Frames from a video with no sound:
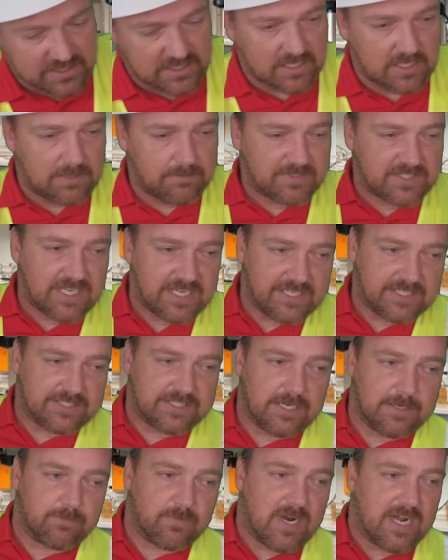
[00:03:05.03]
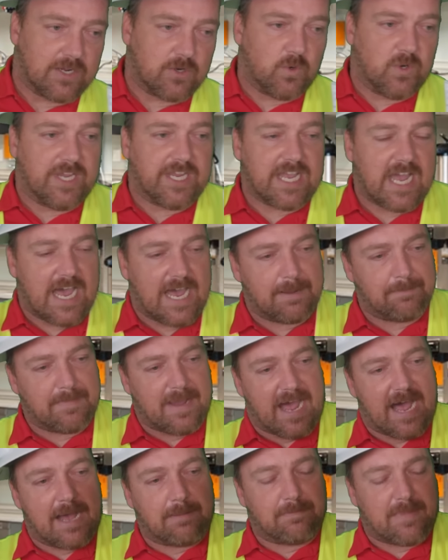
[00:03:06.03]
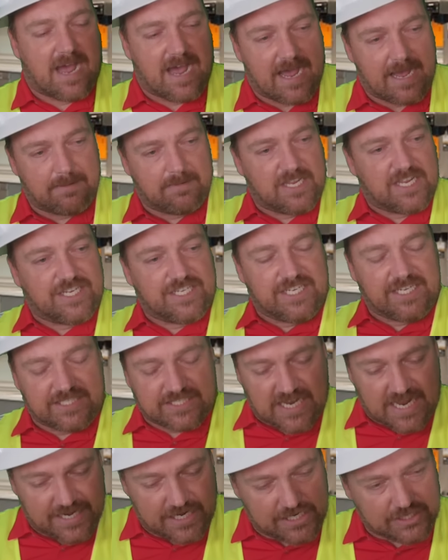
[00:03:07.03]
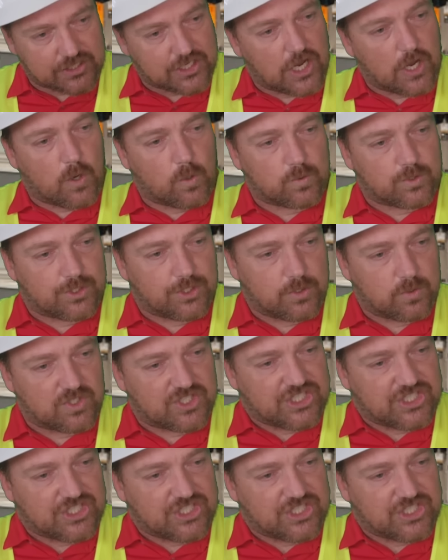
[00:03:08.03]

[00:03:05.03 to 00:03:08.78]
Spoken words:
let me tell you something right quick. I done told you,